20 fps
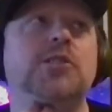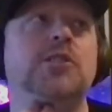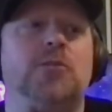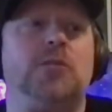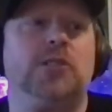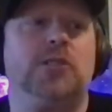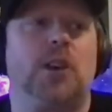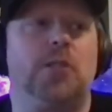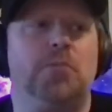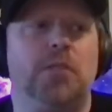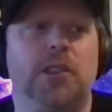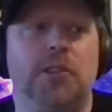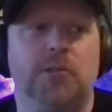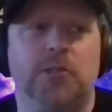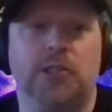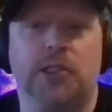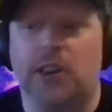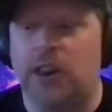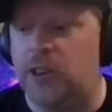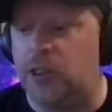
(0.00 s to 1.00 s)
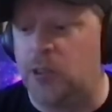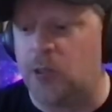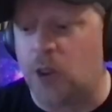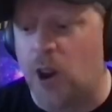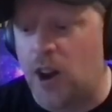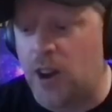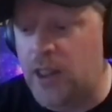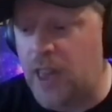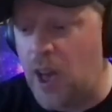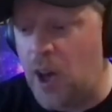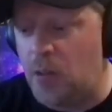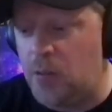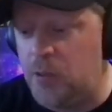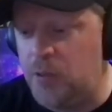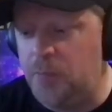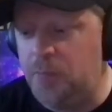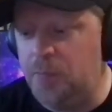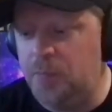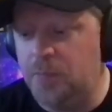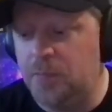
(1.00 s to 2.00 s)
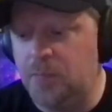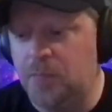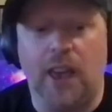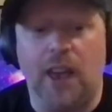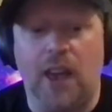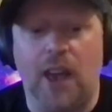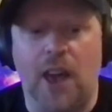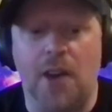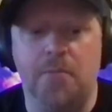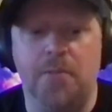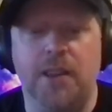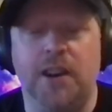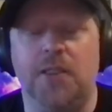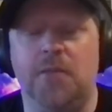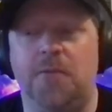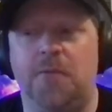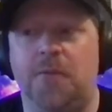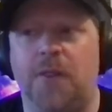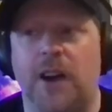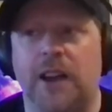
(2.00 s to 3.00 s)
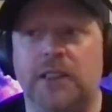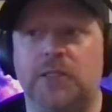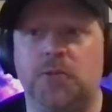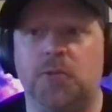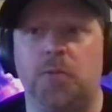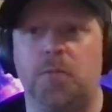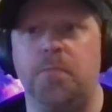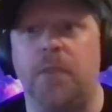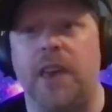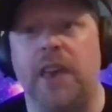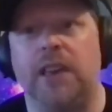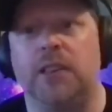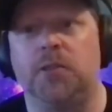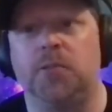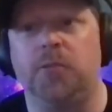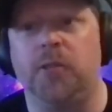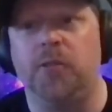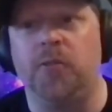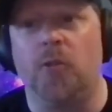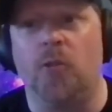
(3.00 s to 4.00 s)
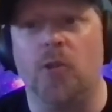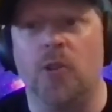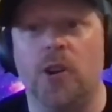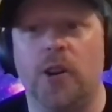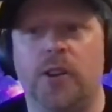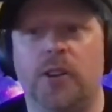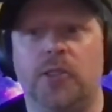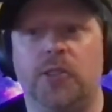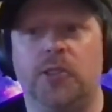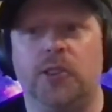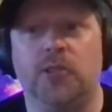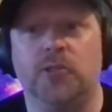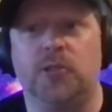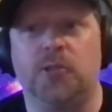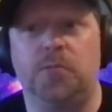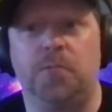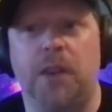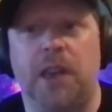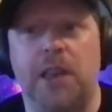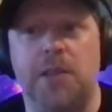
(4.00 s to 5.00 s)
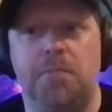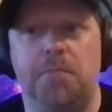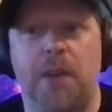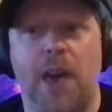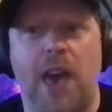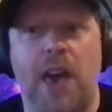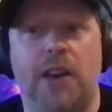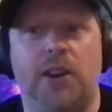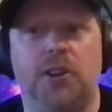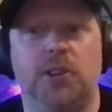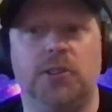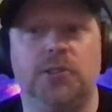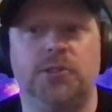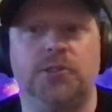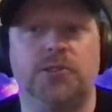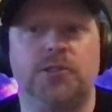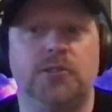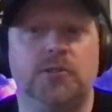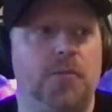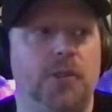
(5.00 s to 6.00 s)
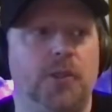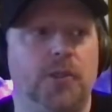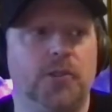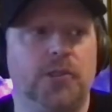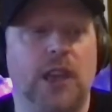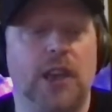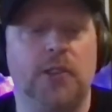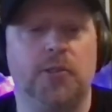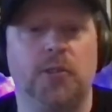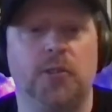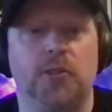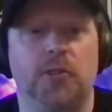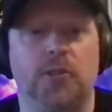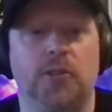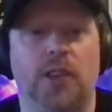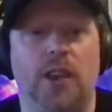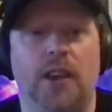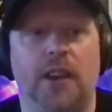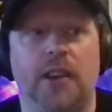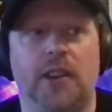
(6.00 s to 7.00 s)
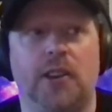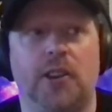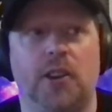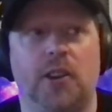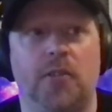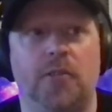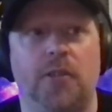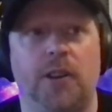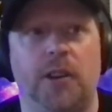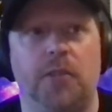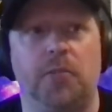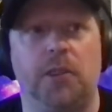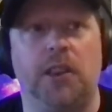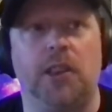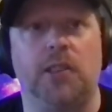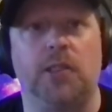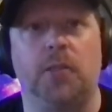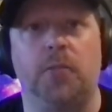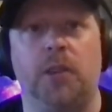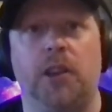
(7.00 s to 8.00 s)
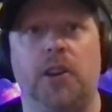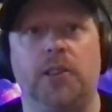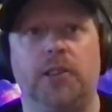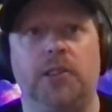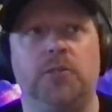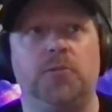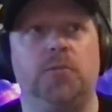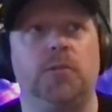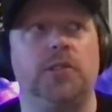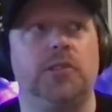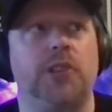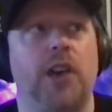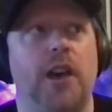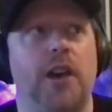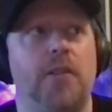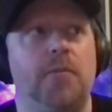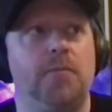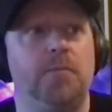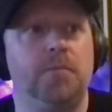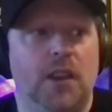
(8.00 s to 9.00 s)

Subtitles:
which I believe is an indie rock album. I've been in fights with bands before. There's this band Battles. Those guys were like gonna fight me at the Middle East one time.